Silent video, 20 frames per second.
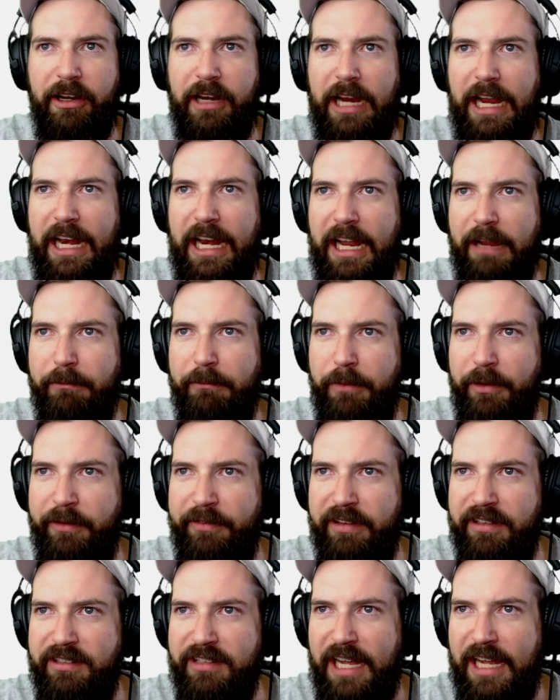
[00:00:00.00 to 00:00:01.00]
and I move
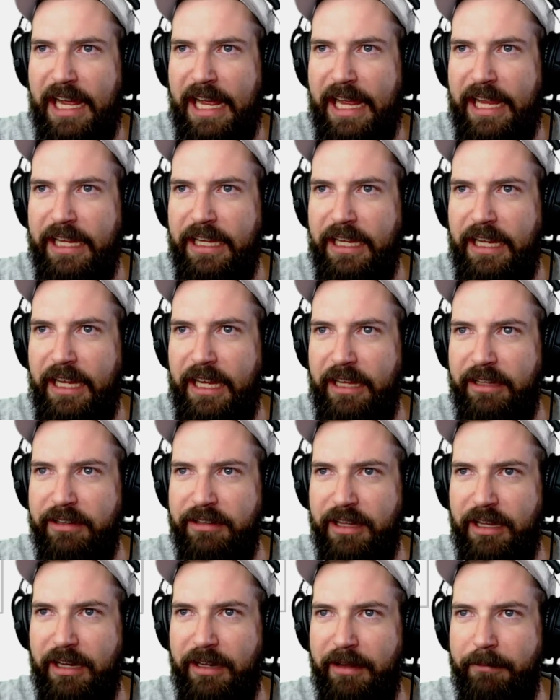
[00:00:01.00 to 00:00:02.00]
this guy, he's
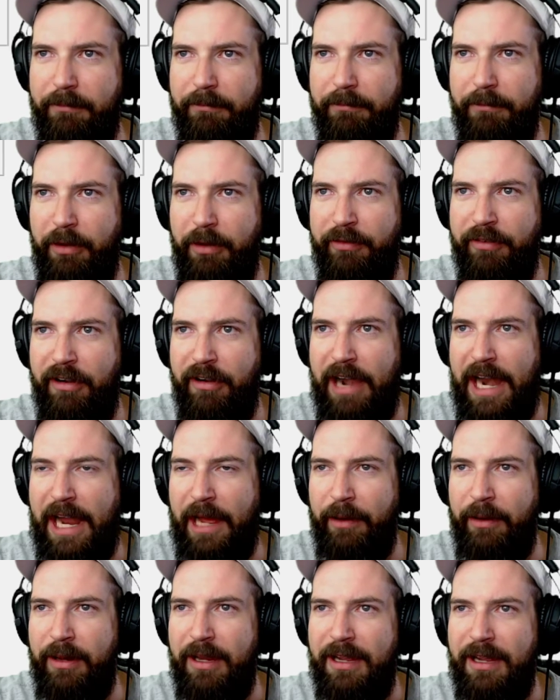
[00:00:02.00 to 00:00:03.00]
gonna move
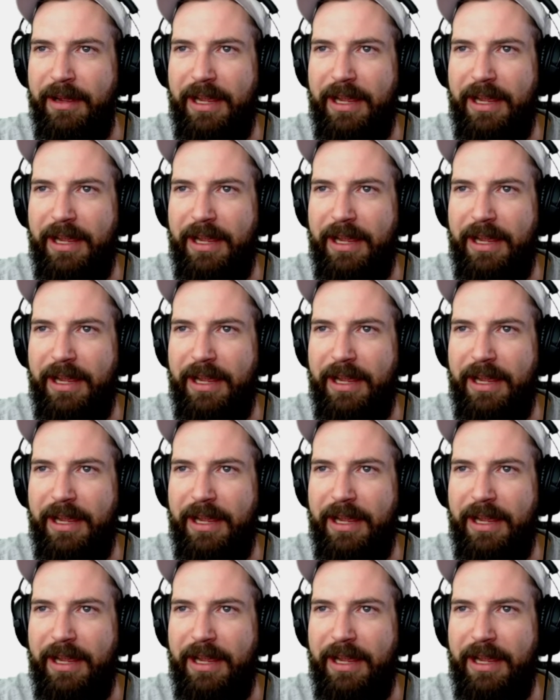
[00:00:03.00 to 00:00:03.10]
around.